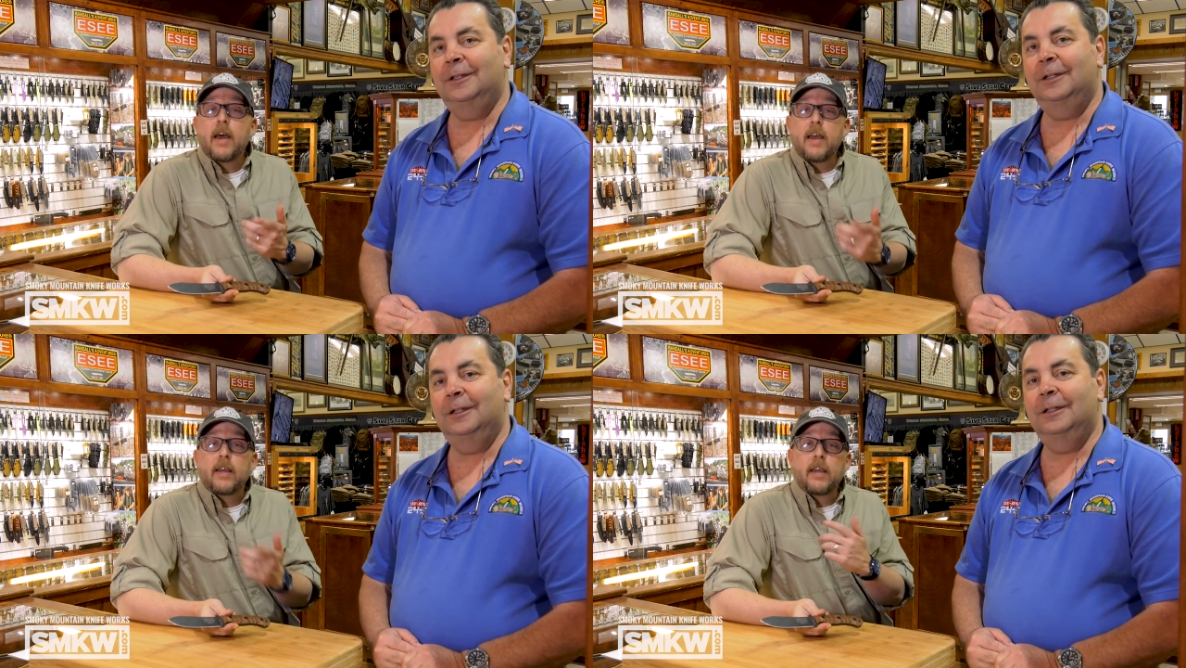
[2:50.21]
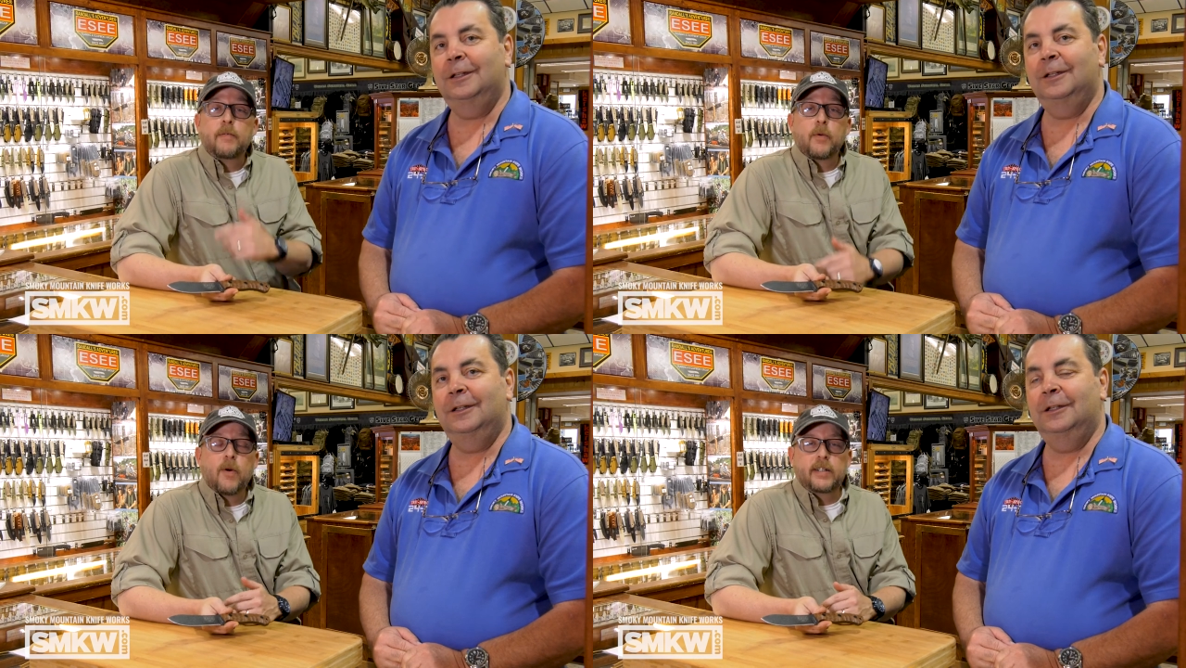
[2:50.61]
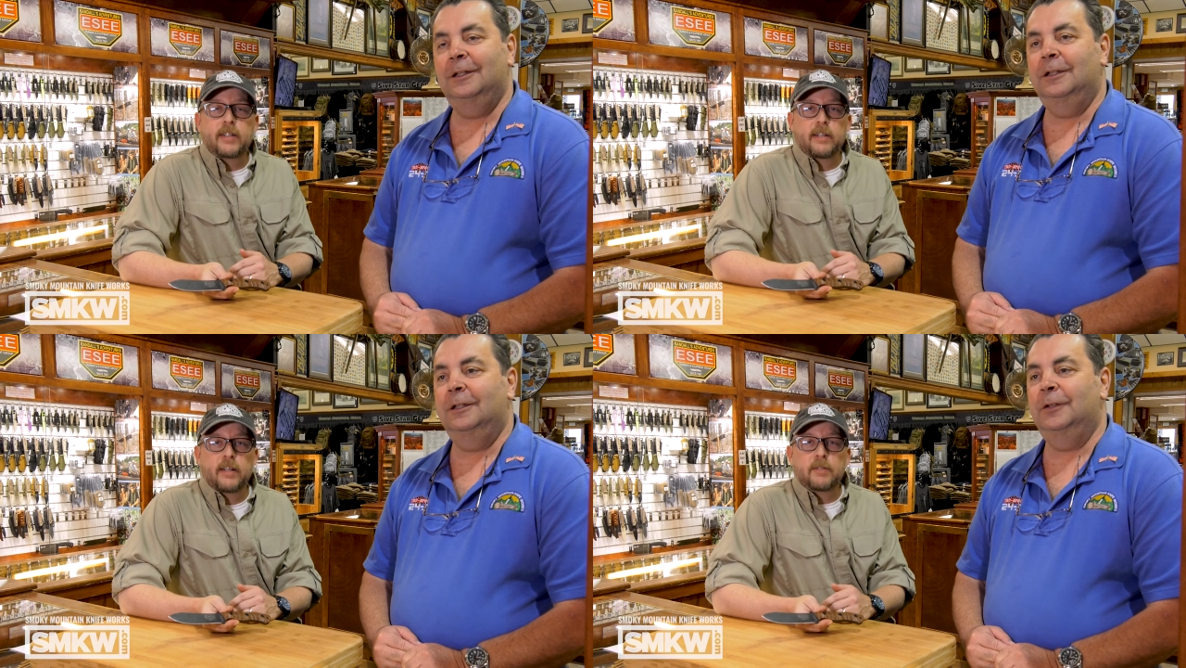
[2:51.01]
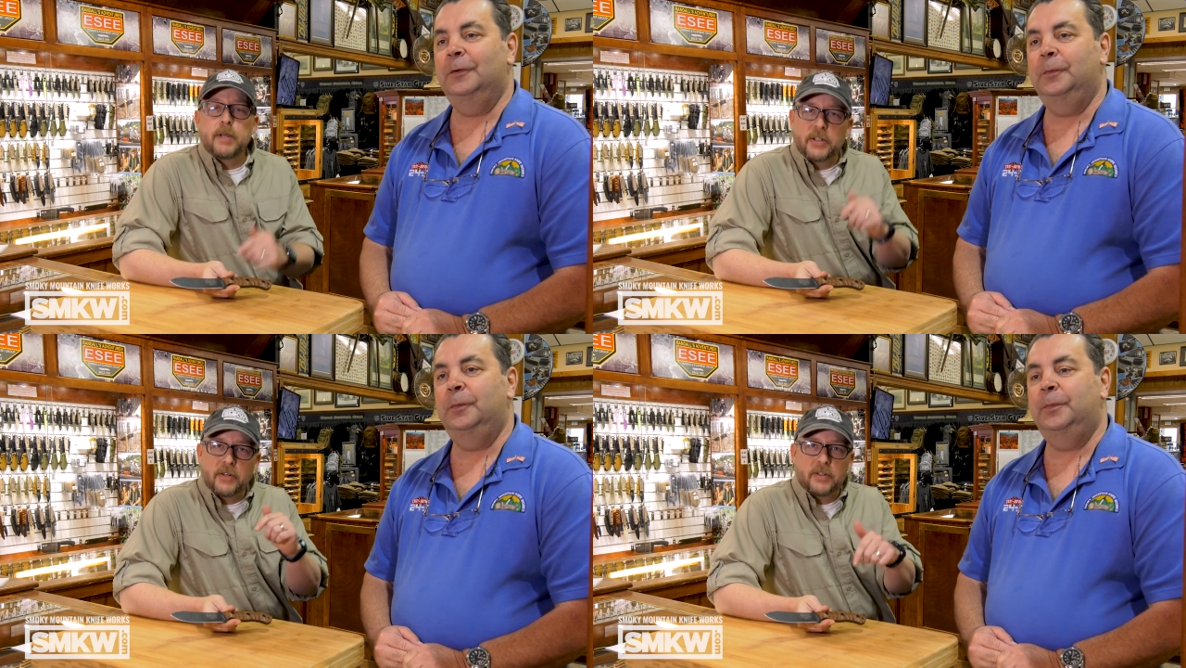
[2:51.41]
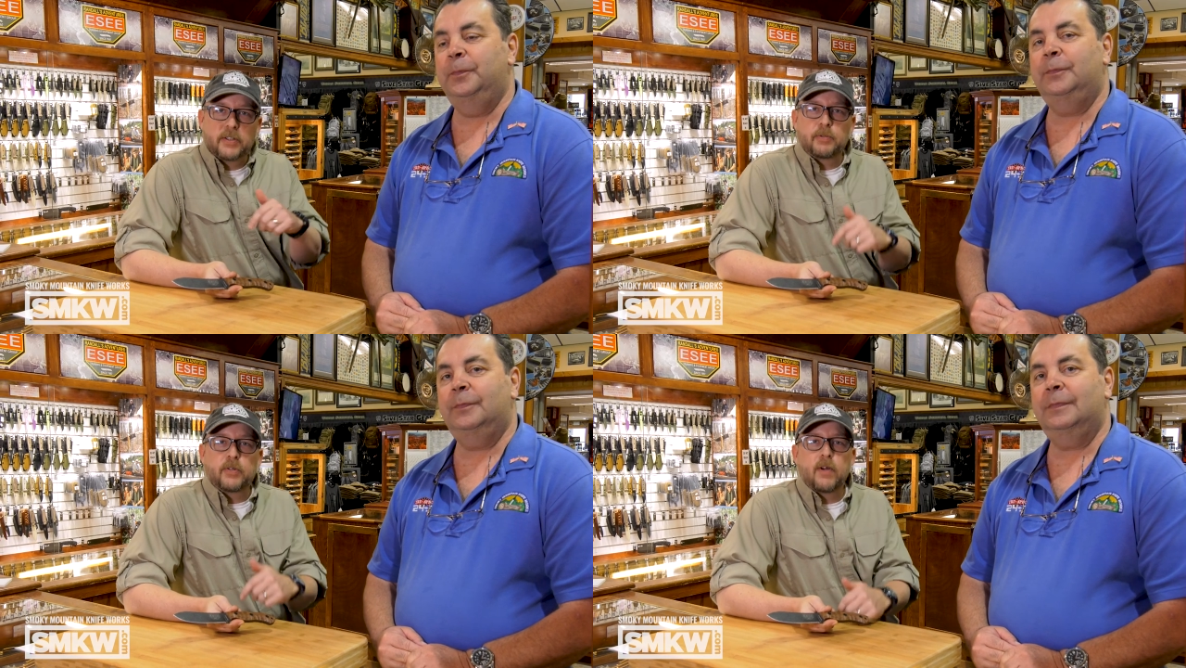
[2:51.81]
Speaker 1: Hey, if you're watching this, make sure you
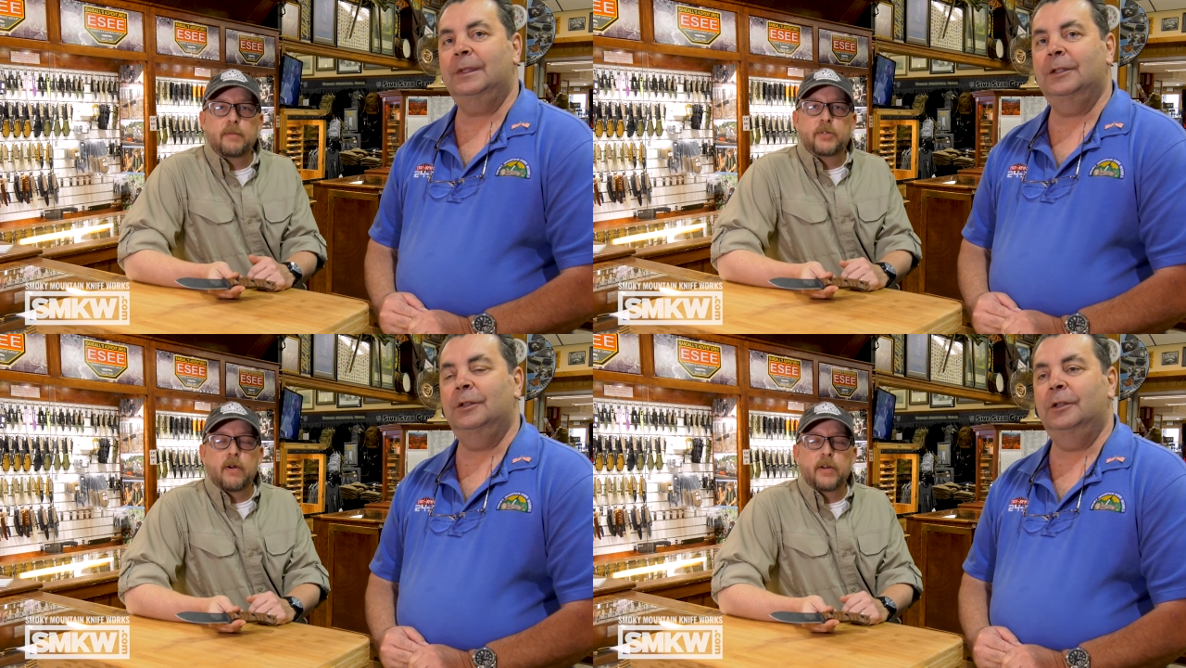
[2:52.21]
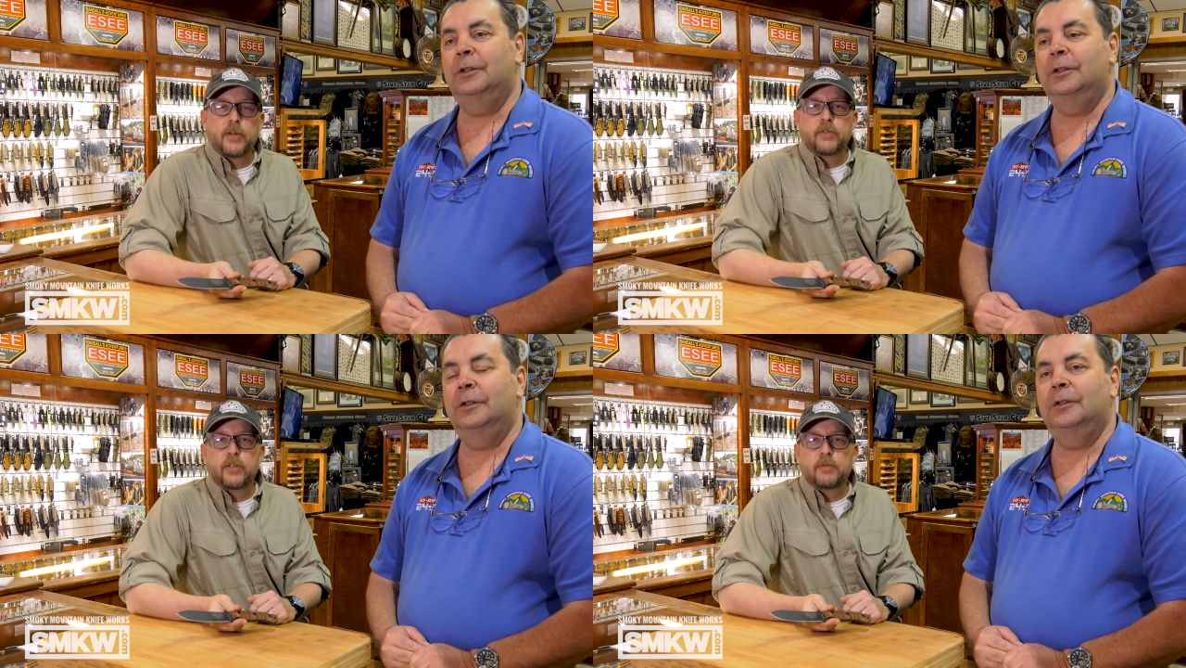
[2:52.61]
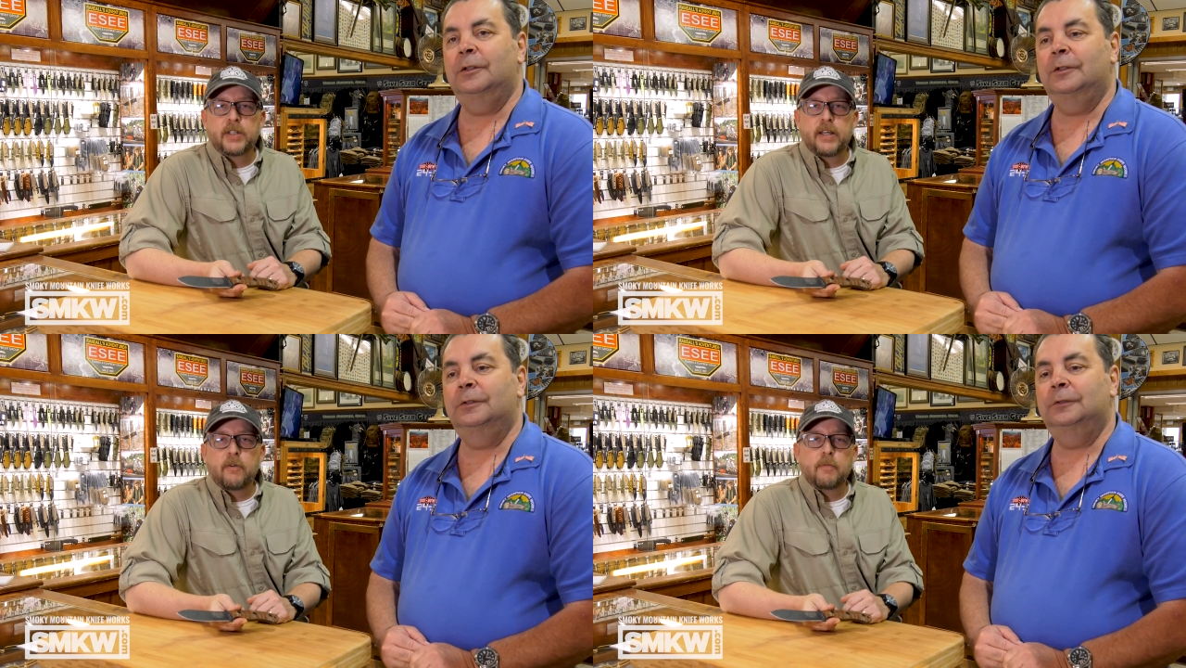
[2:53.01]
subscribe to our YouTube channel.